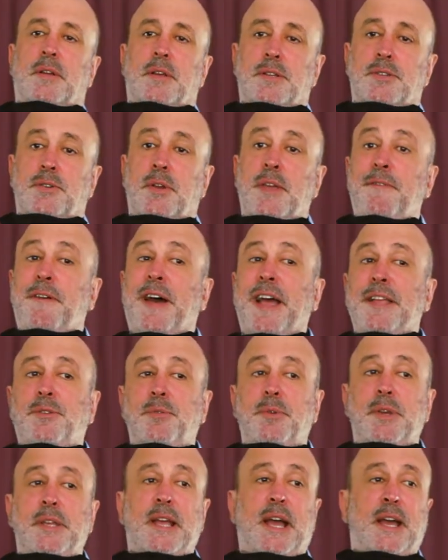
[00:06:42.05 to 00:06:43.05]
So if I
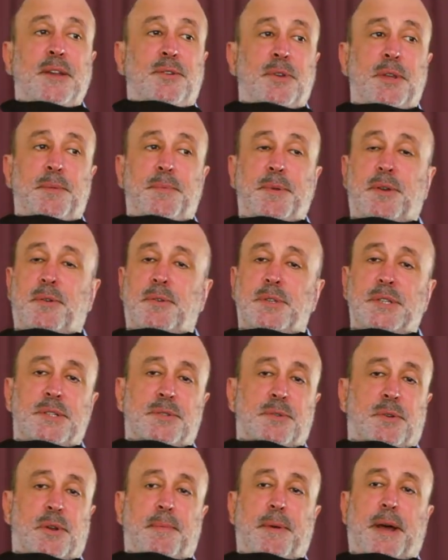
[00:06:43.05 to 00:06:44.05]
do it, I do it because it's
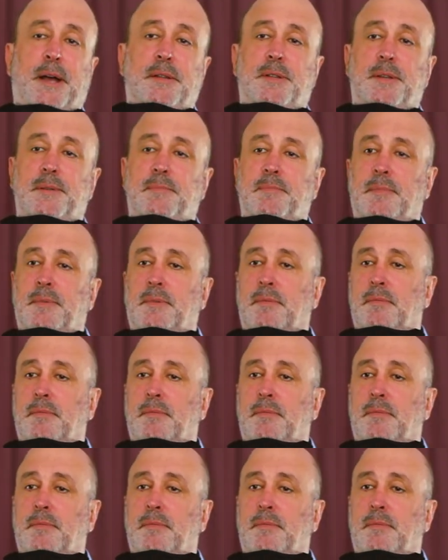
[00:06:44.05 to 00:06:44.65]
all about him